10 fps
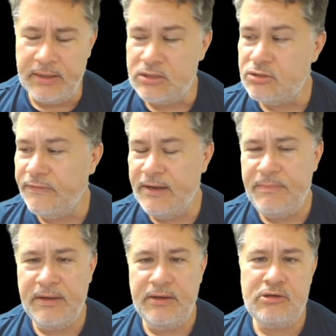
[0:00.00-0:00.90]
So if
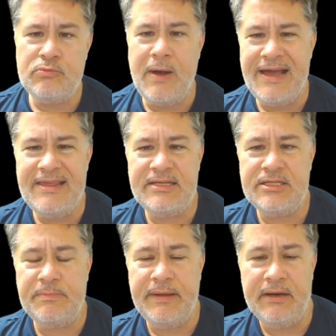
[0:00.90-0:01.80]
anybody knows why they
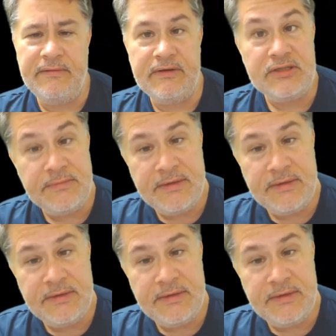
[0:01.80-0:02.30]
disappear and if there's something